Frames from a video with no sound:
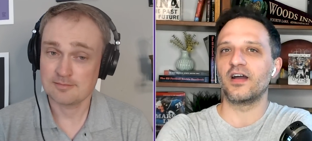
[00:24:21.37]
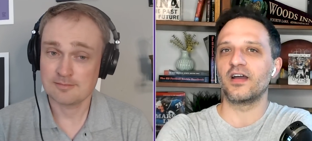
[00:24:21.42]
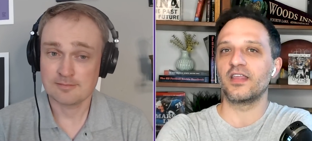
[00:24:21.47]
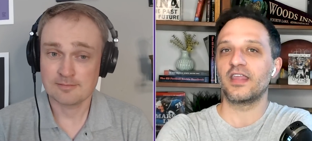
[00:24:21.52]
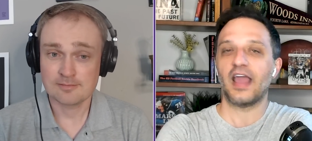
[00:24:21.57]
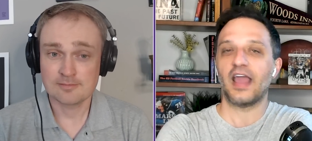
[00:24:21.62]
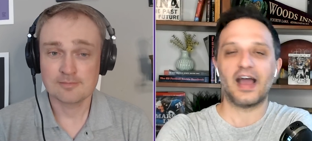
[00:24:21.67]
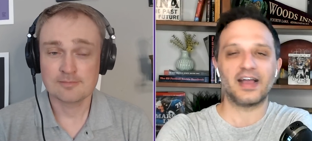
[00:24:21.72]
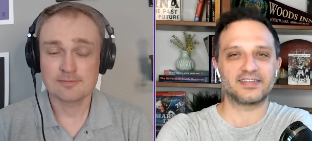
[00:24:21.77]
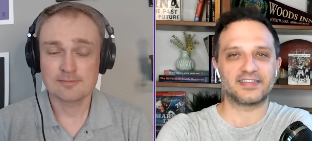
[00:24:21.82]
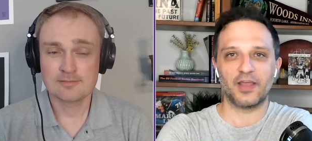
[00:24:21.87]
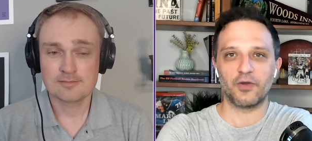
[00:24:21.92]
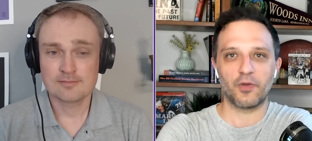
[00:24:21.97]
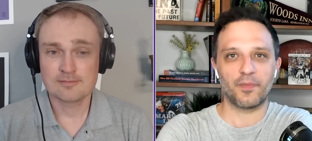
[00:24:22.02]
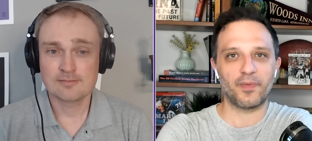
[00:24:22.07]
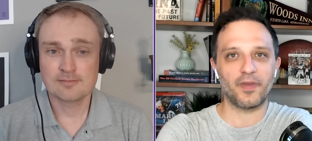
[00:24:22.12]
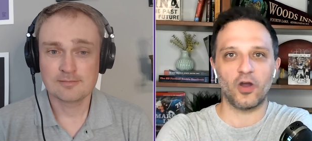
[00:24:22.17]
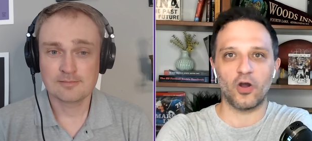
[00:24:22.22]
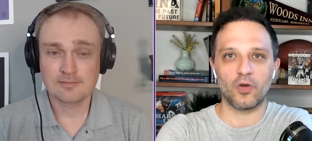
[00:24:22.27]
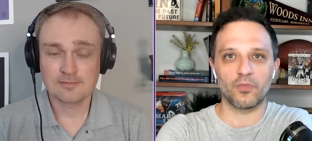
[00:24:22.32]
Speaker 1: yes, it
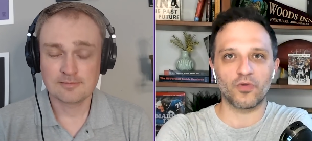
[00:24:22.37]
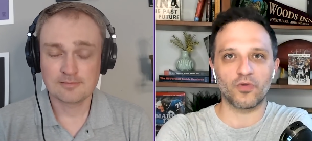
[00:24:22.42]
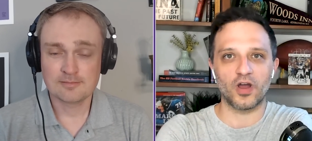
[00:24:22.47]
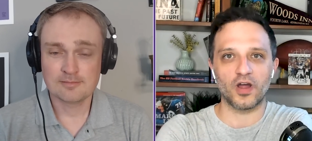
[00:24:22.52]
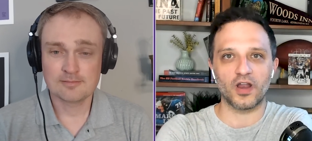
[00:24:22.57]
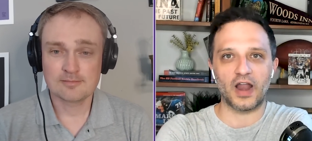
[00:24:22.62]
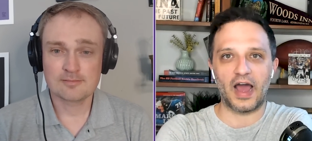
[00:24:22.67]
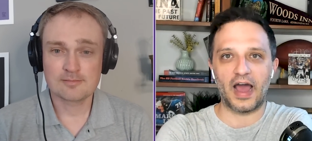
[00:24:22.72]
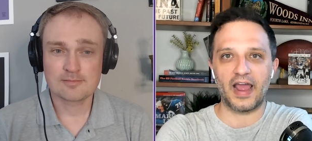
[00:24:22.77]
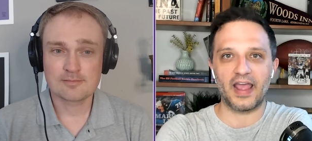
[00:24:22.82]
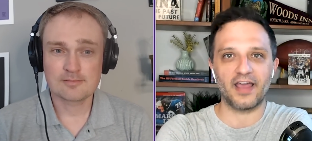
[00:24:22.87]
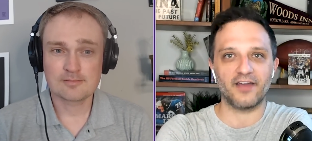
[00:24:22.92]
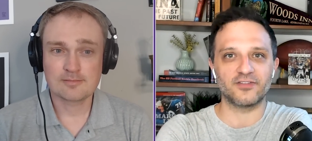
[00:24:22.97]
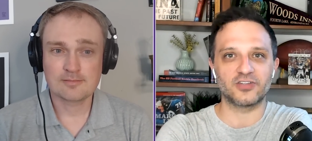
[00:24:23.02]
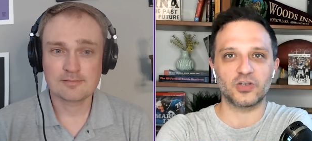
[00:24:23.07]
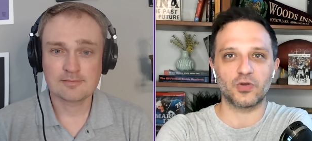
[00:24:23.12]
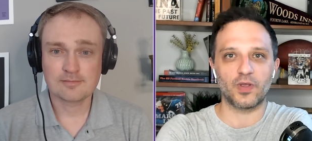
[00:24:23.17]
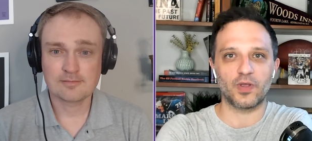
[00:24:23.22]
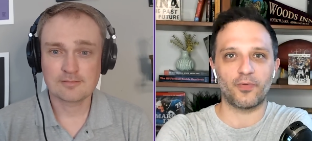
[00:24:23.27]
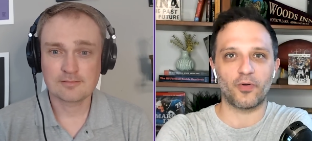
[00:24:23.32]
would be a home run. I have
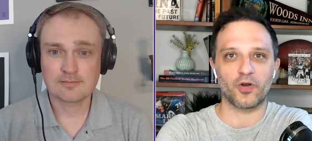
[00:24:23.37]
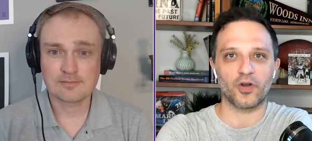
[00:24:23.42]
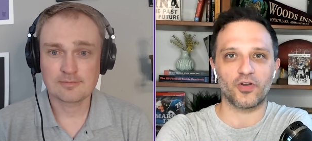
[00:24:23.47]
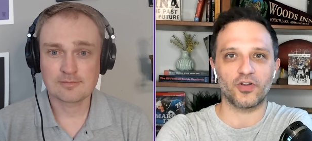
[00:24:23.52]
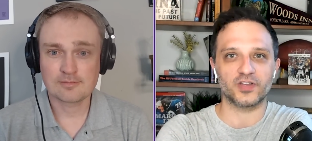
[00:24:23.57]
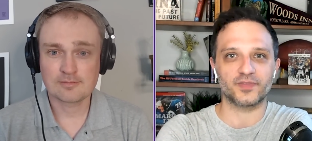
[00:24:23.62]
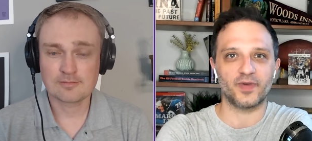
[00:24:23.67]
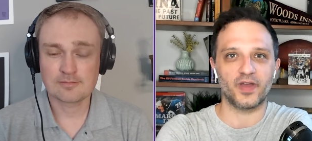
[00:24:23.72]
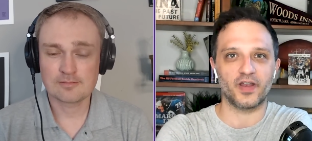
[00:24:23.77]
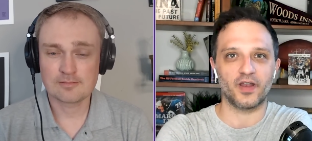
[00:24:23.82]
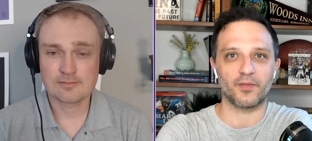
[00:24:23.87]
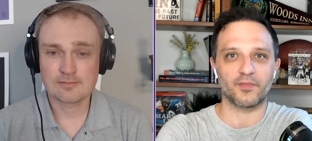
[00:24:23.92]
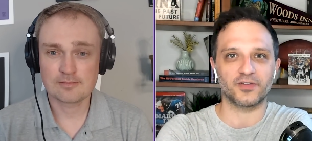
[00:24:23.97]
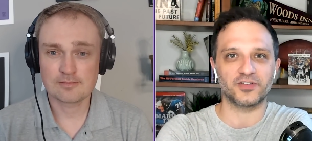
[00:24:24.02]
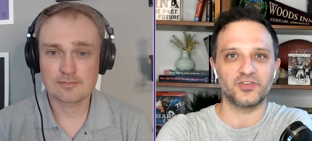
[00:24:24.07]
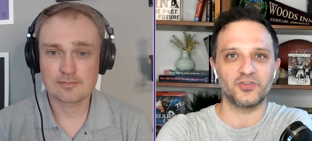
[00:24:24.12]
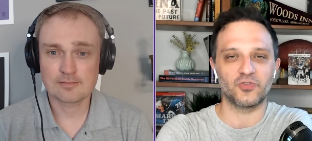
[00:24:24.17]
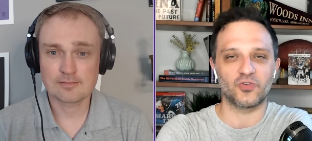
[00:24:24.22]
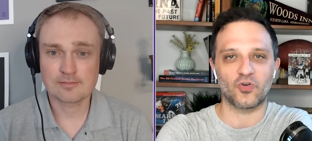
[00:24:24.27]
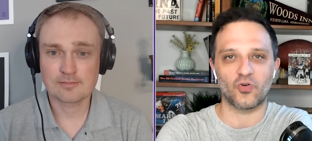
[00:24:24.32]
Joey Porter as my number
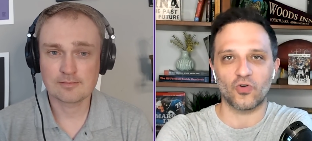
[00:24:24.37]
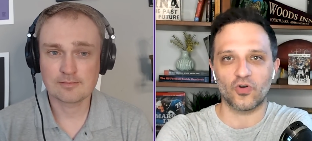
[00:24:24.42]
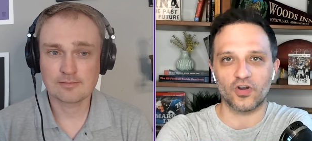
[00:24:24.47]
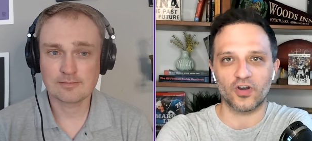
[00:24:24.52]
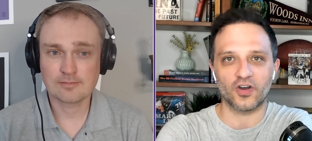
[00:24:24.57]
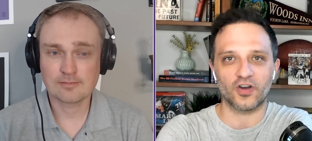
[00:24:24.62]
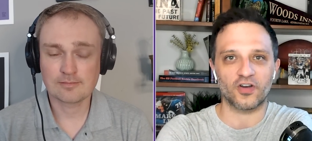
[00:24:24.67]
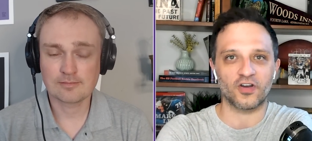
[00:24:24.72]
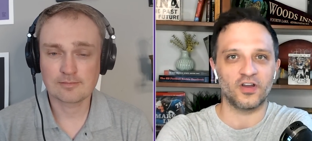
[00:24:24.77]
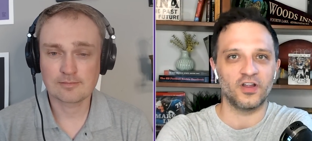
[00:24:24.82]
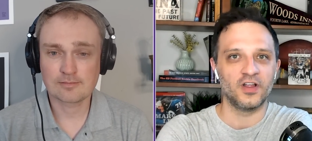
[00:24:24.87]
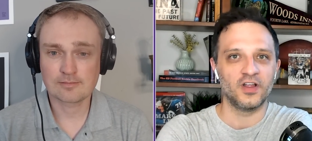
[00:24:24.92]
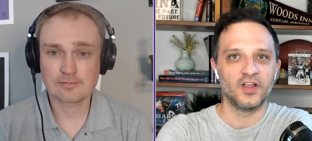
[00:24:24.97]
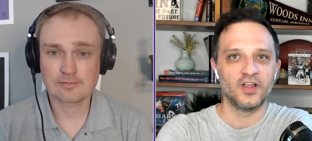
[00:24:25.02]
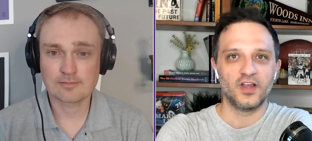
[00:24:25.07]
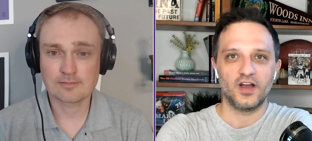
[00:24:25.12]
two corner.